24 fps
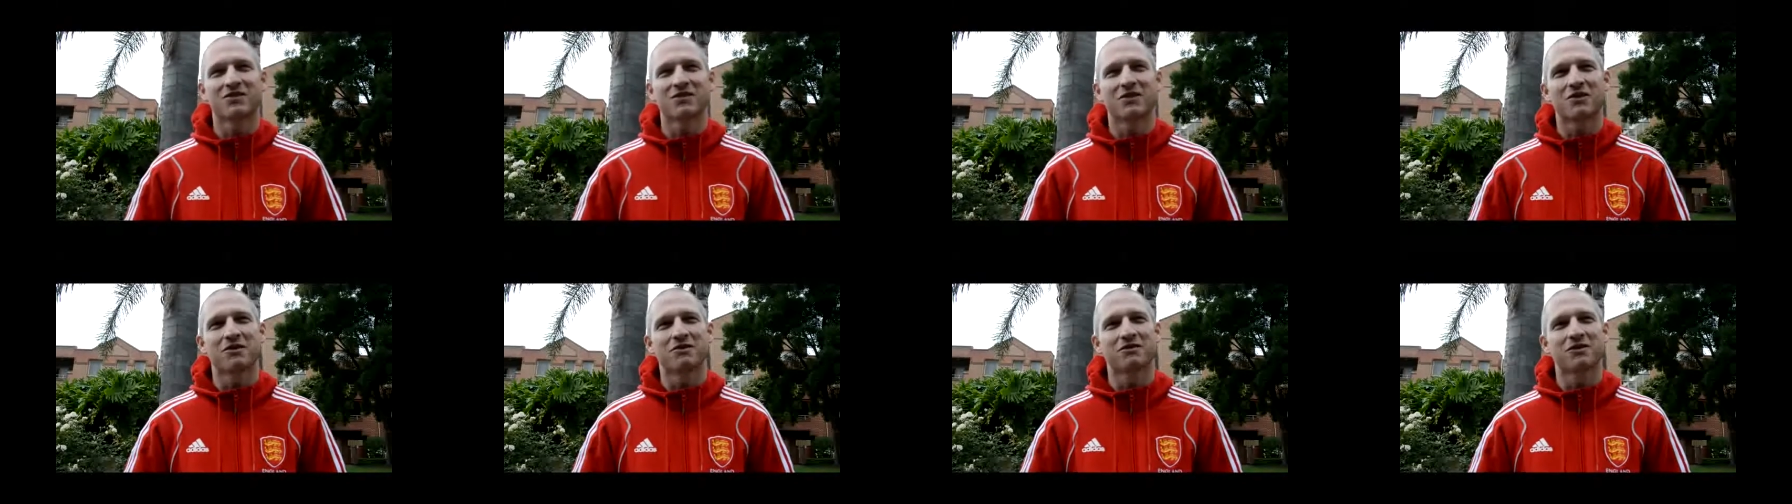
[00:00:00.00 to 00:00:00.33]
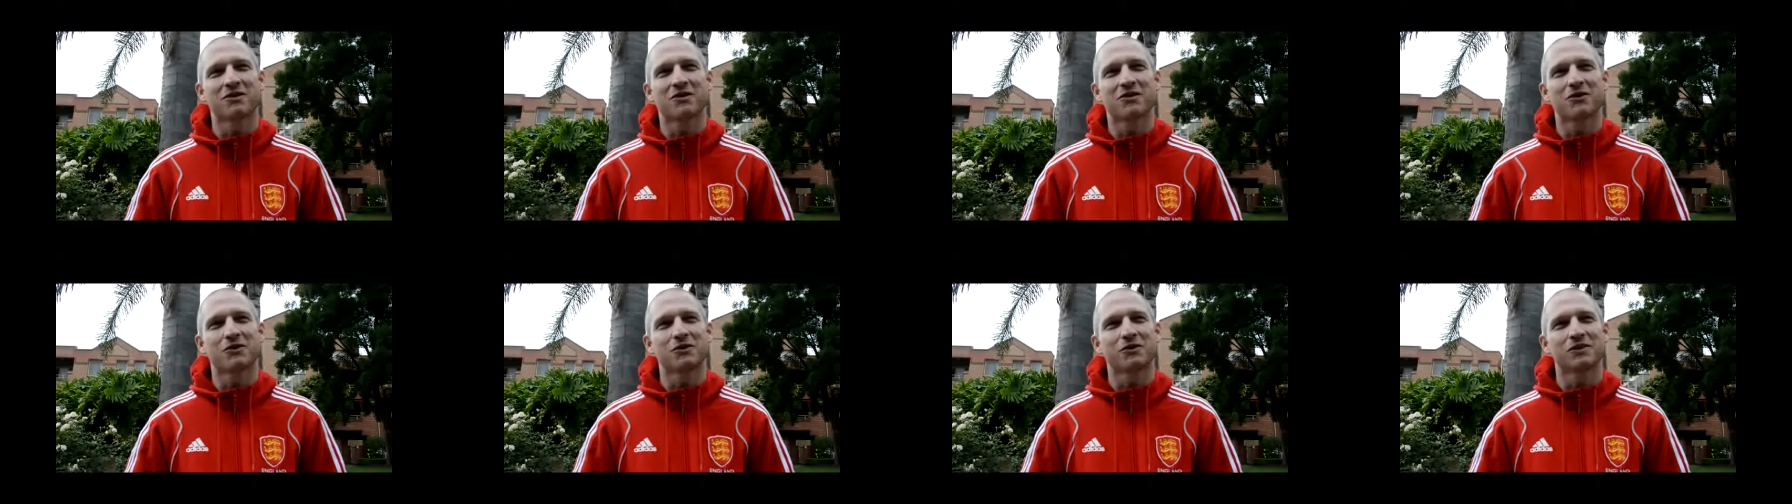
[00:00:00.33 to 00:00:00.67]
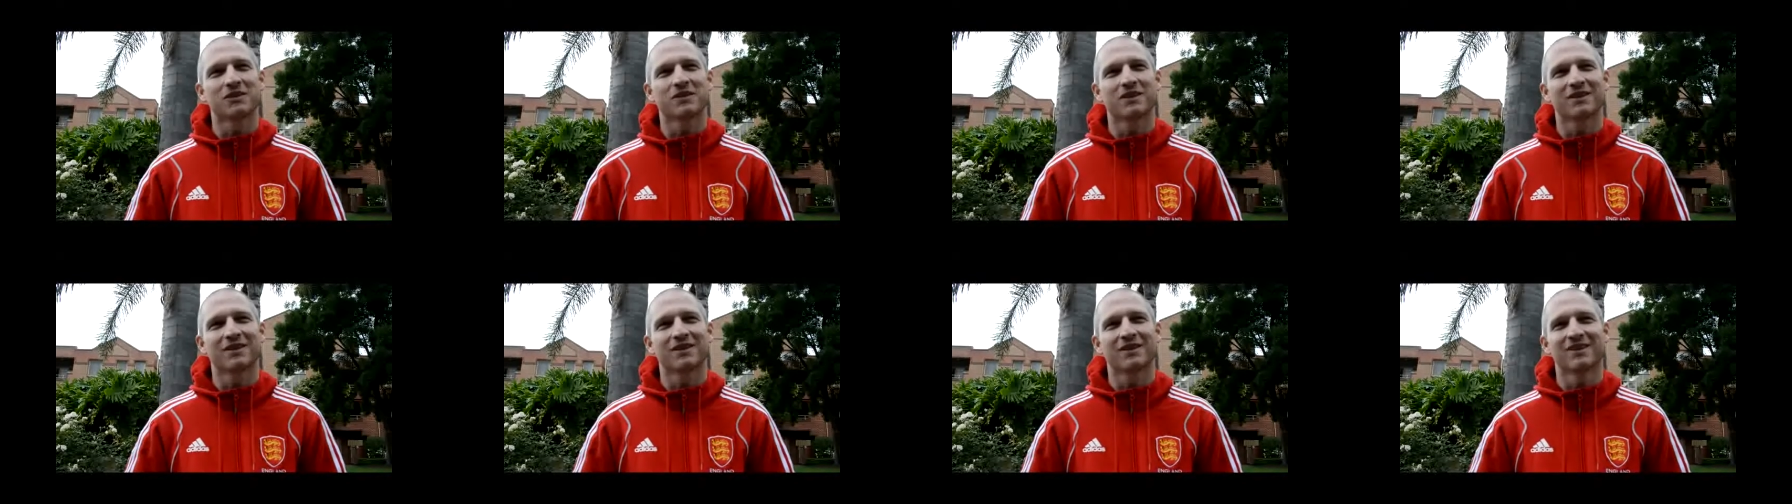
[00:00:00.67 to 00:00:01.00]

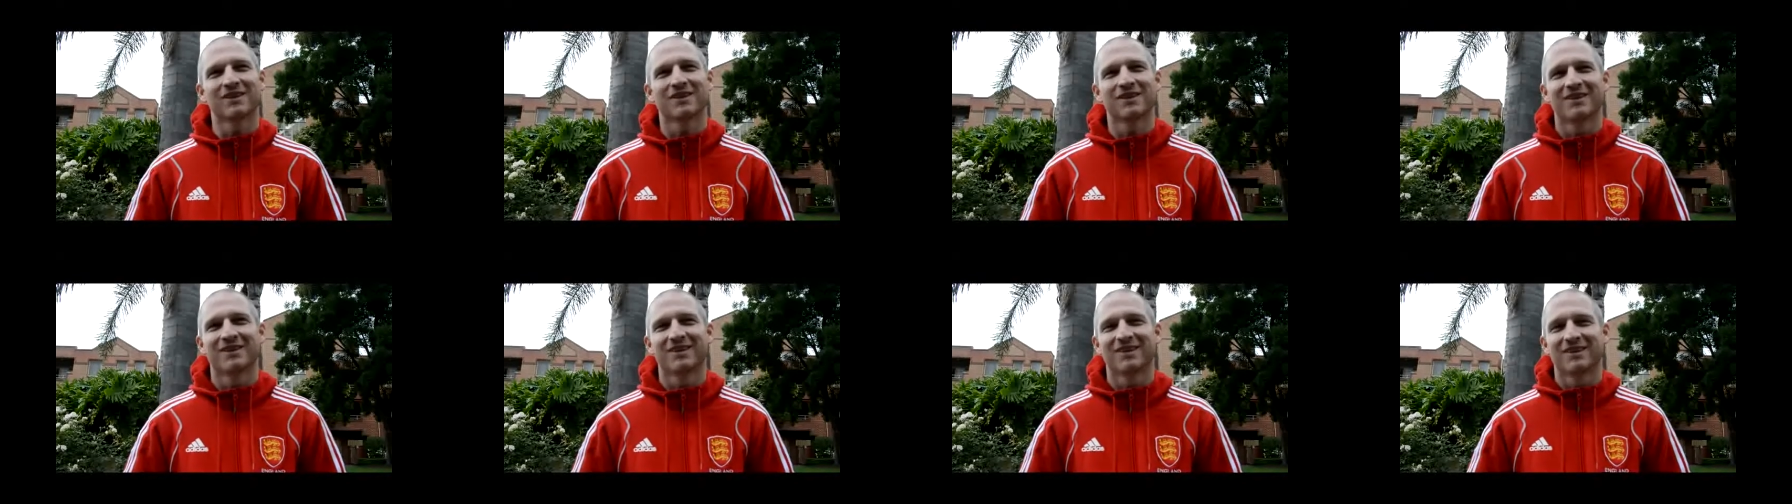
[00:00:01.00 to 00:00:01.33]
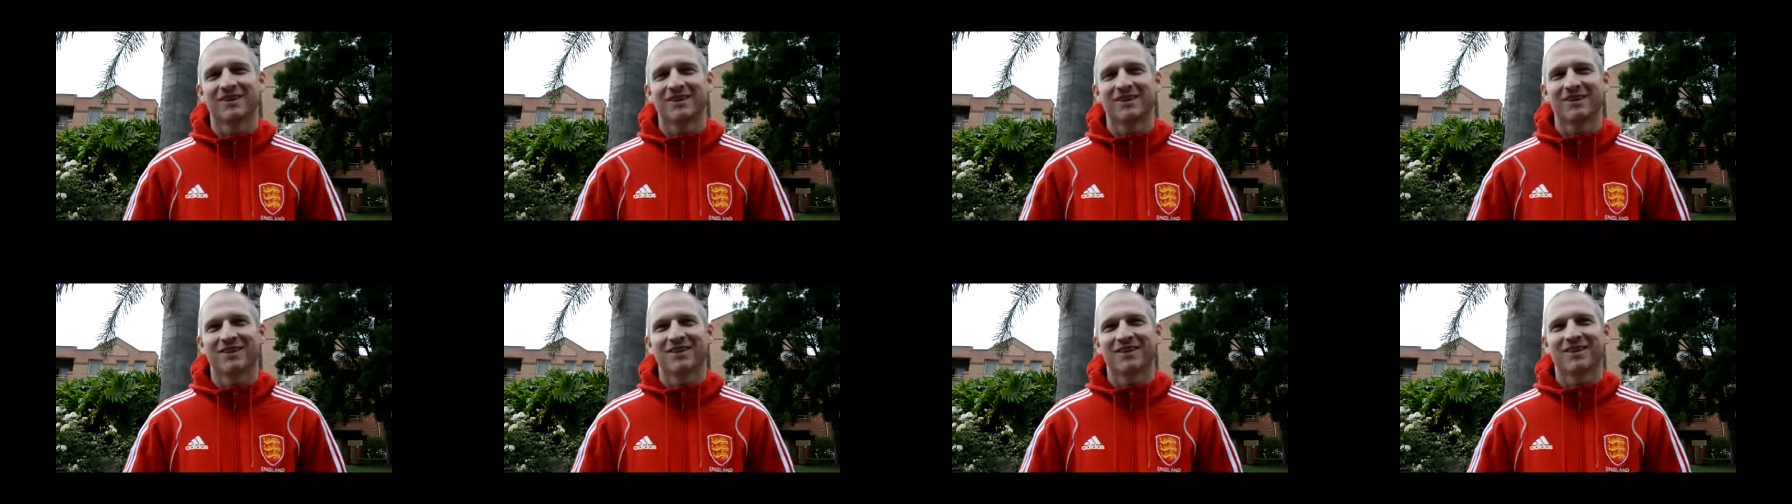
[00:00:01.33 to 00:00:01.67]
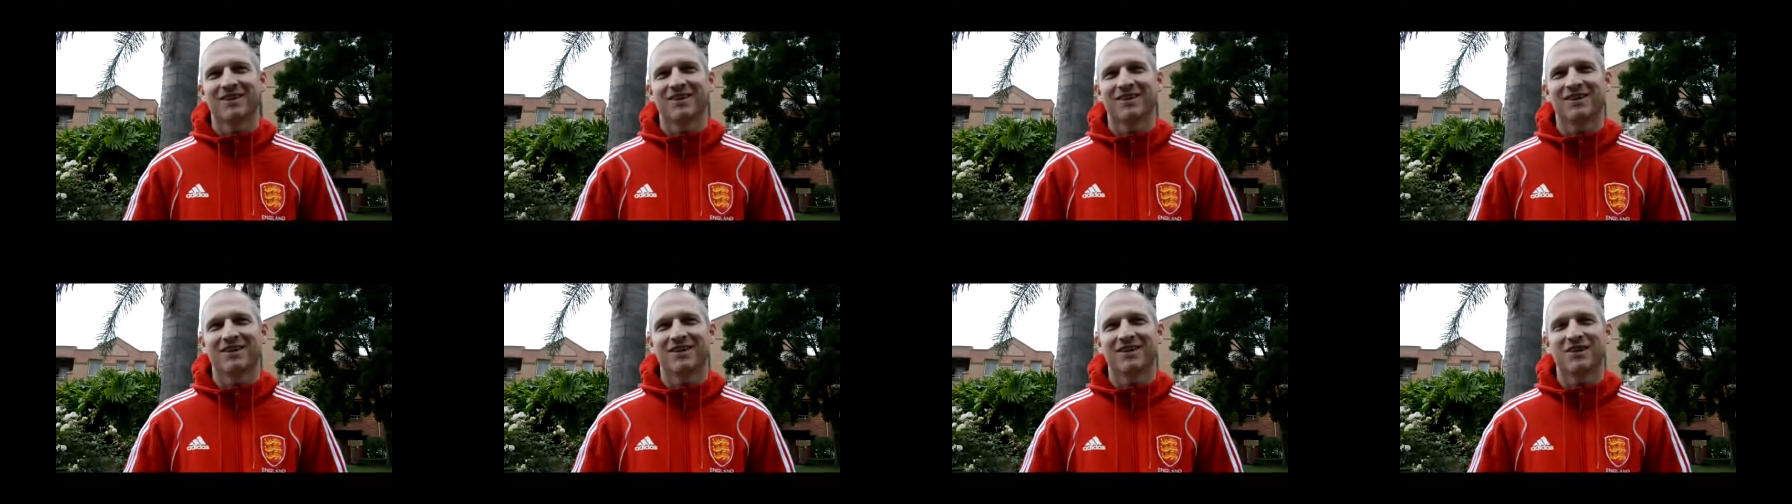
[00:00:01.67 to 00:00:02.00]

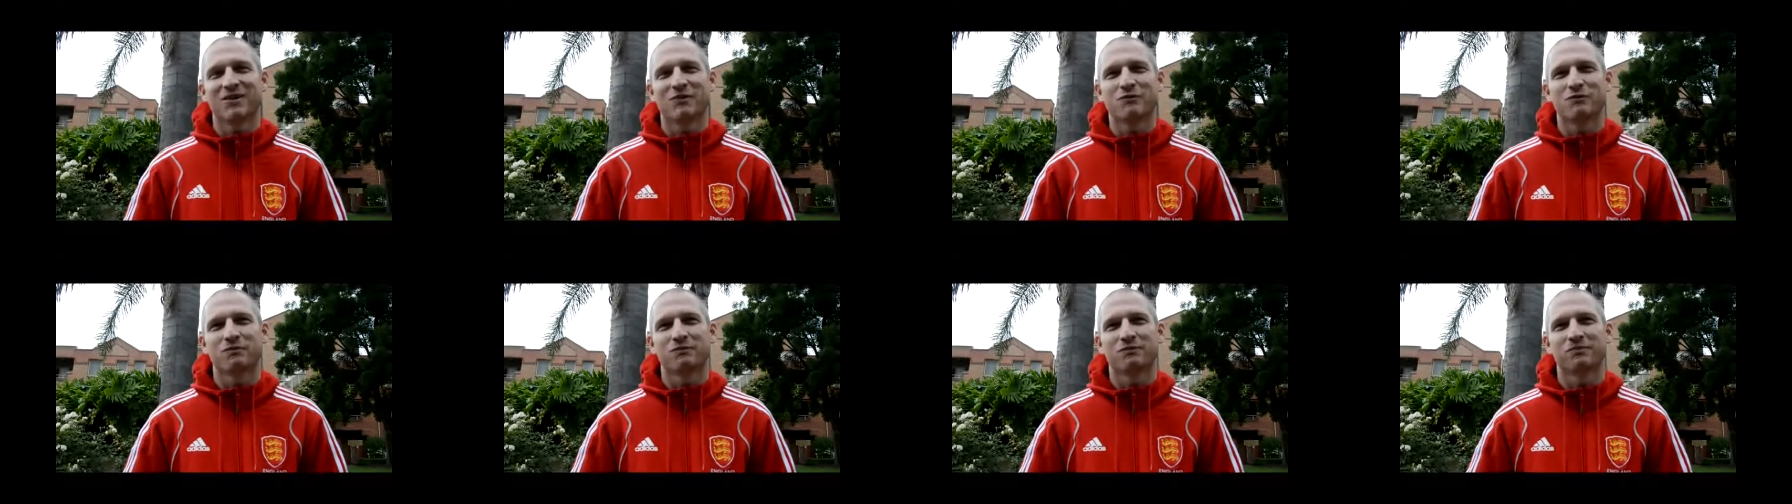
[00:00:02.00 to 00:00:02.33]
uh,